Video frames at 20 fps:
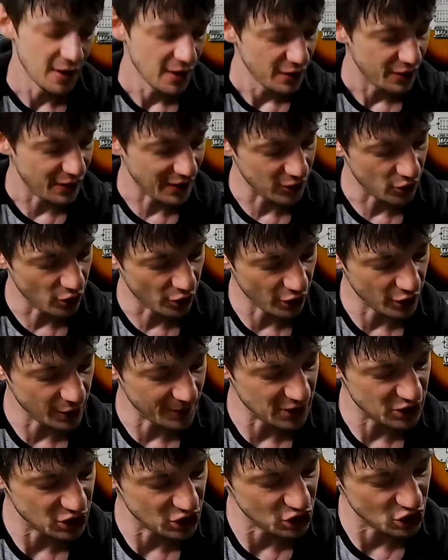then you're going to
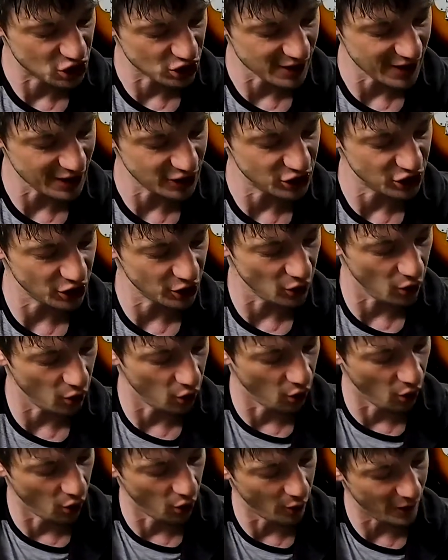be stretching
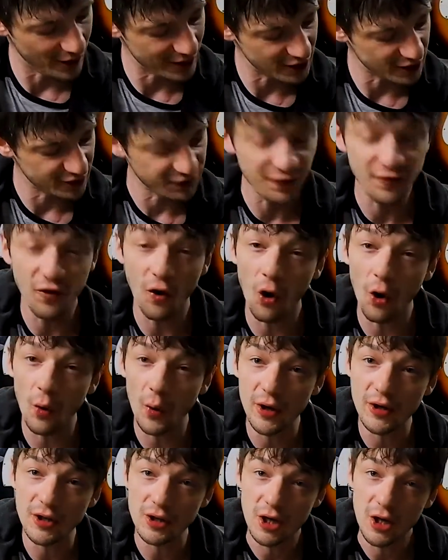always
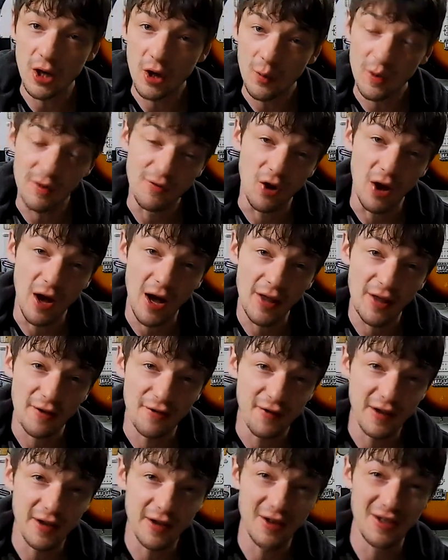forwards with your other
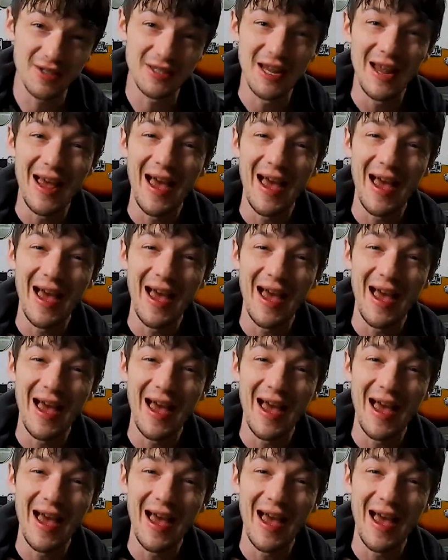fingers,